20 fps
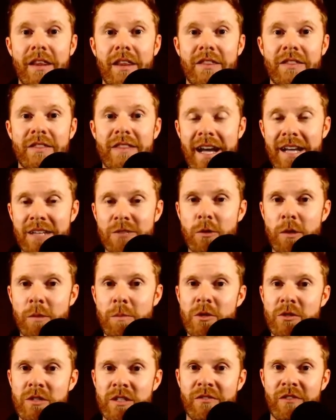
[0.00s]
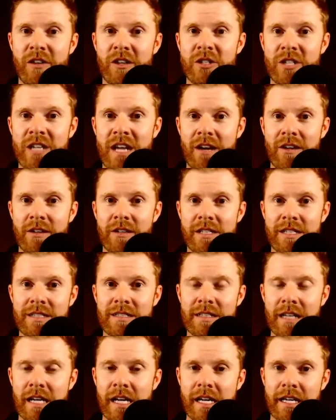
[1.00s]
That's what abusing functionality is
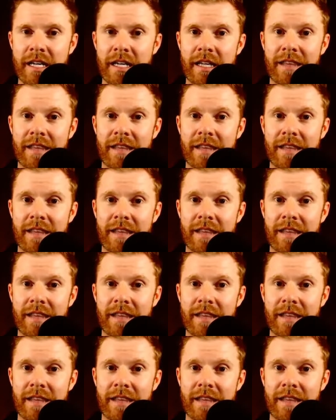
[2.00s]
like.